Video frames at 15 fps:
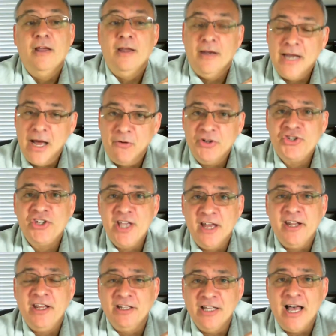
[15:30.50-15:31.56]
Now it's
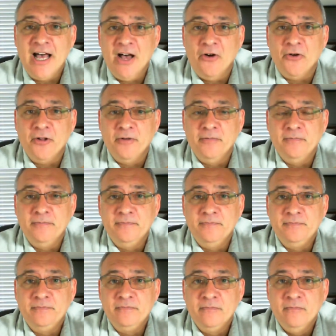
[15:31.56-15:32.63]
getting loud.
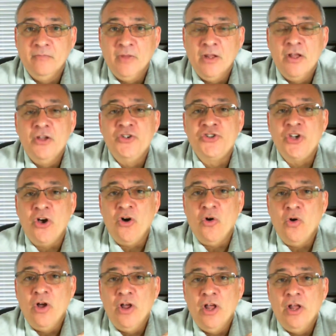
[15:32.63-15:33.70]

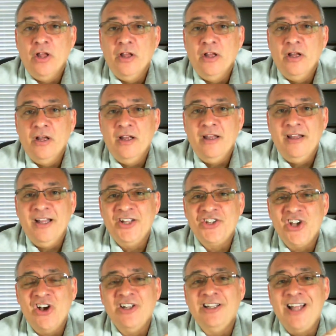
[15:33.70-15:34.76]
So it's
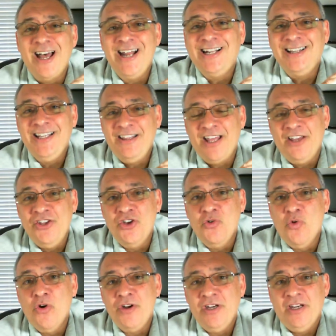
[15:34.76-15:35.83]
unlikely that
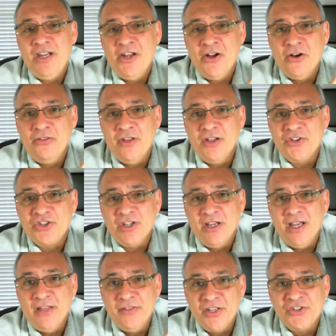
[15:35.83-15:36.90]
you wouldn't hear this,
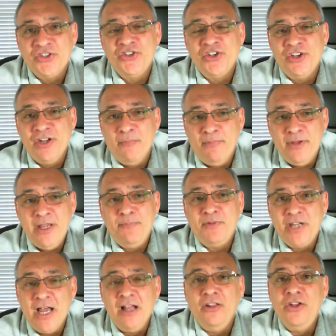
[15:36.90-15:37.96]
and this is going to beep
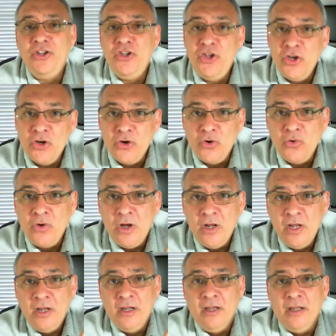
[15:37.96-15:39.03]
telling you
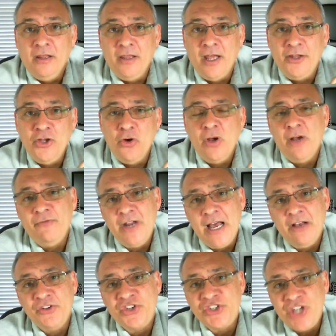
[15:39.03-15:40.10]
that you have
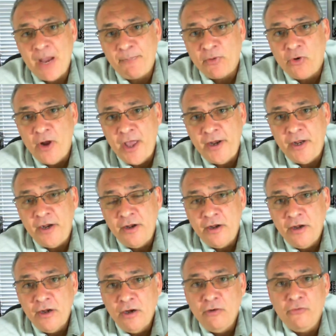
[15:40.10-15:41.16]
now separated
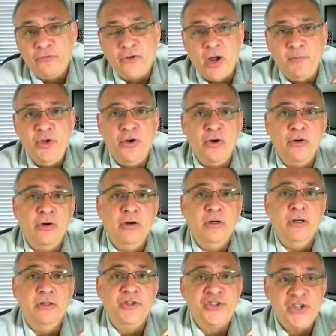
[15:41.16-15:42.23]
from your
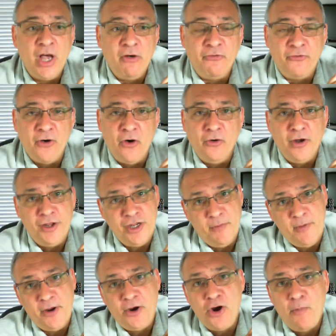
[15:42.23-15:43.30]
cell phone and you
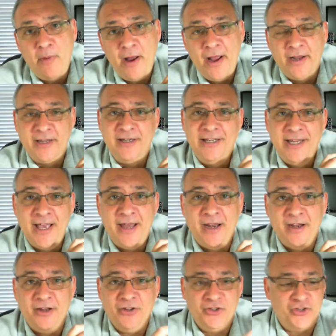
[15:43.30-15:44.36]
better go back and get it.
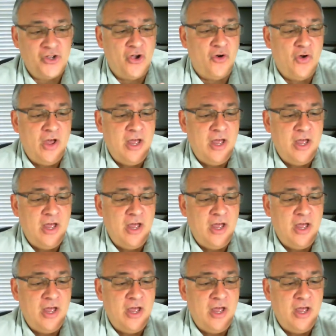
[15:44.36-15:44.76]
So